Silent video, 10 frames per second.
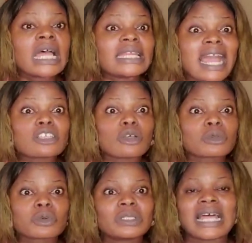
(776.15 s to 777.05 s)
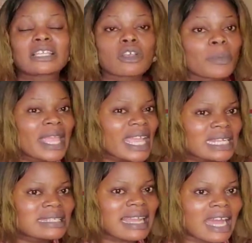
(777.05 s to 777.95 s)
there are some schools that some
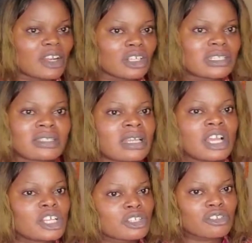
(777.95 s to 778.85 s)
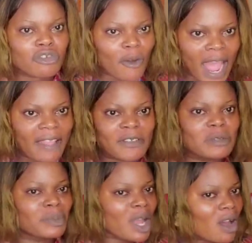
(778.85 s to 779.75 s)
kids cannot
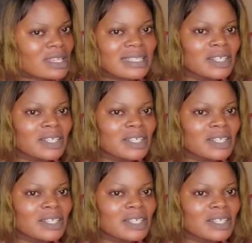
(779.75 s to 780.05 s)
strive because they